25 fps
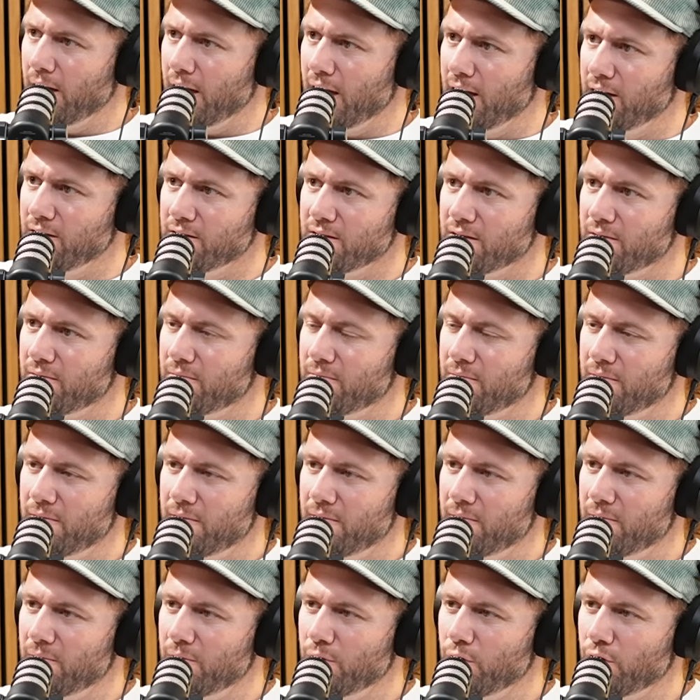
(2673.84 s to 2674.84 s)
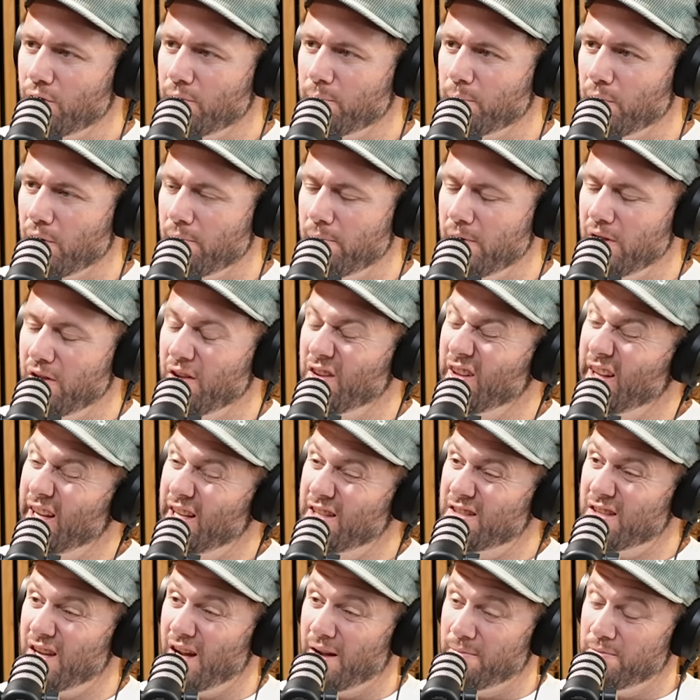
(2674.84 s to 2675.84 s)
and look, probably the
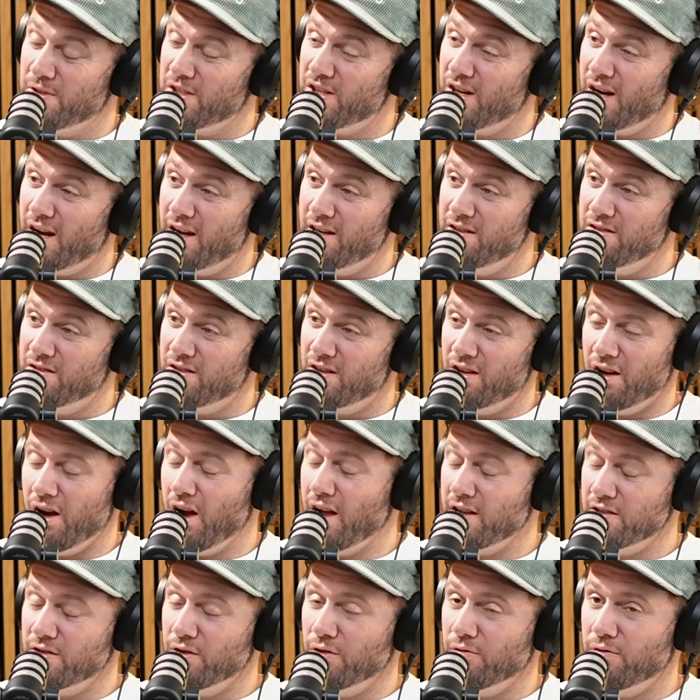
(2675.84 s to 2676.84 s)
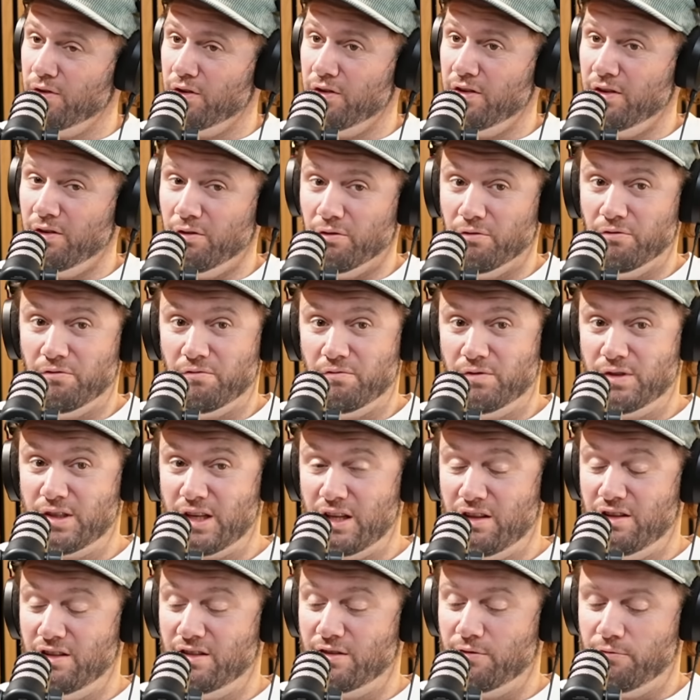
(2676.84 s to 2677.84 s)
landscape's changed. As of, I think I've
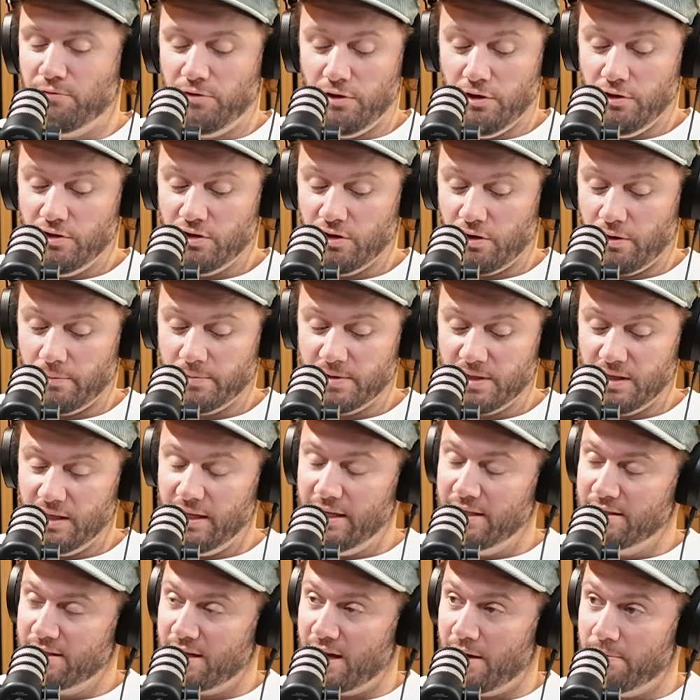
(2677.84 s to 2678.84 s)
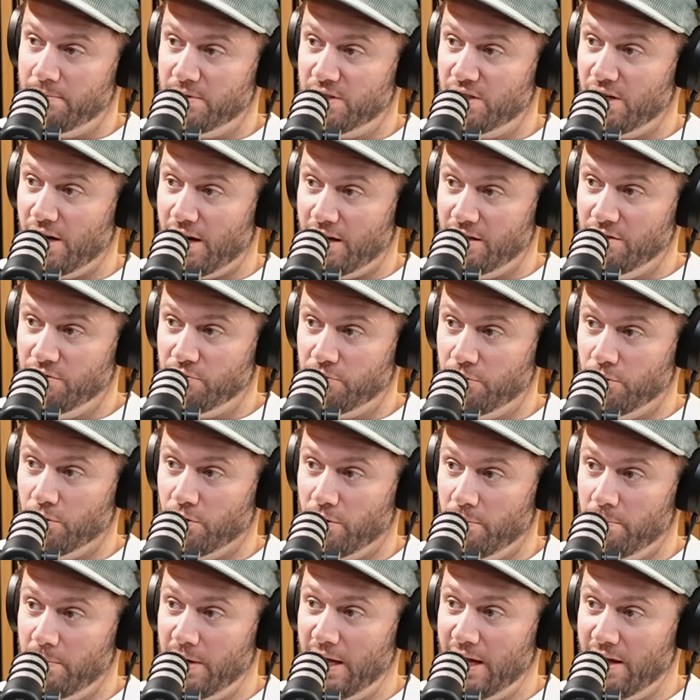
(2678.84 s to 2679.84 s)
said this a few times, the landscape's changed
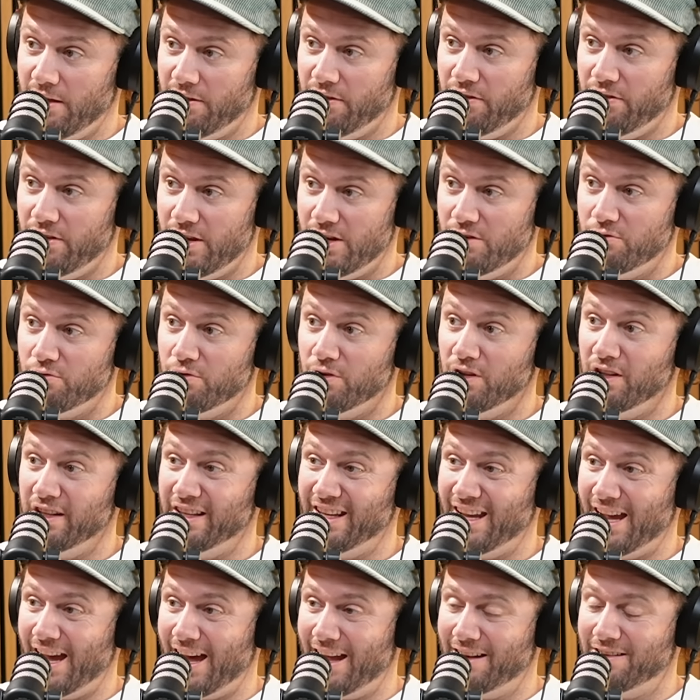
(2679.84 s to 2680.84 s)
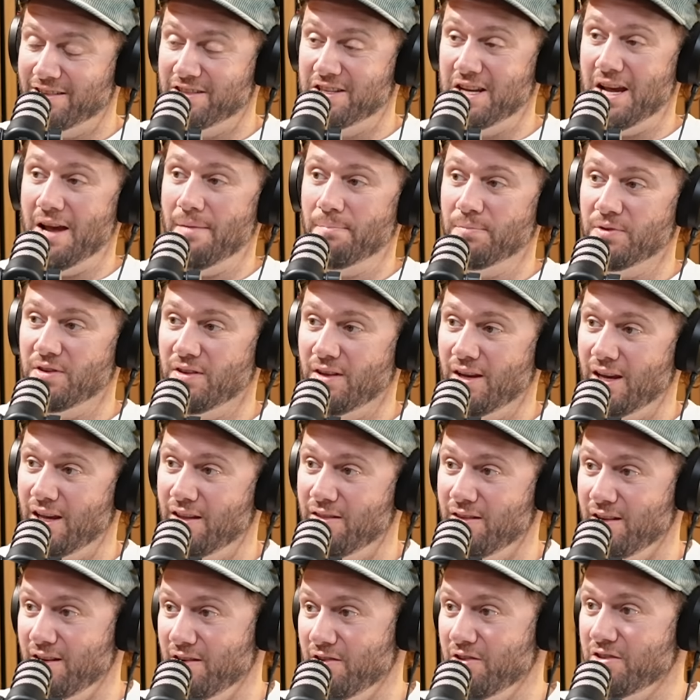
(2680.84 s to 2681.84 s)
for them now that they're drilling at depth
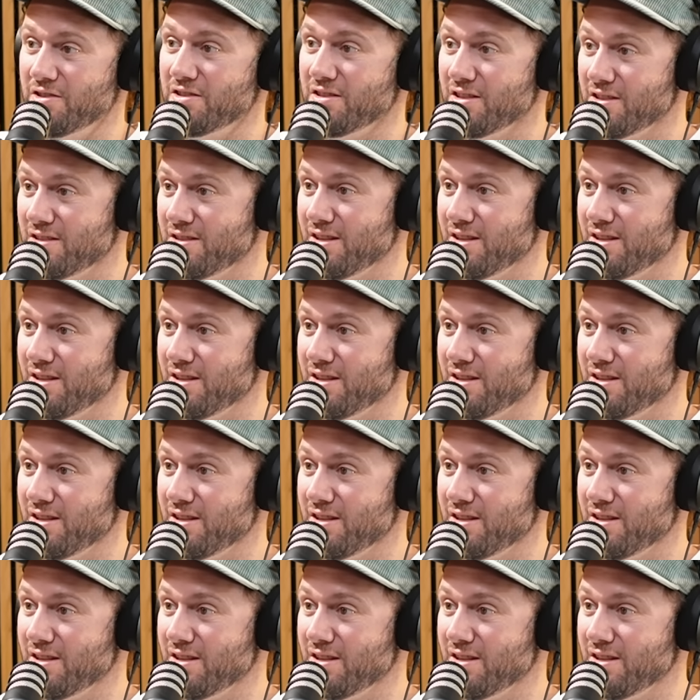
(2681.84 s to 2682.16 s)
and there is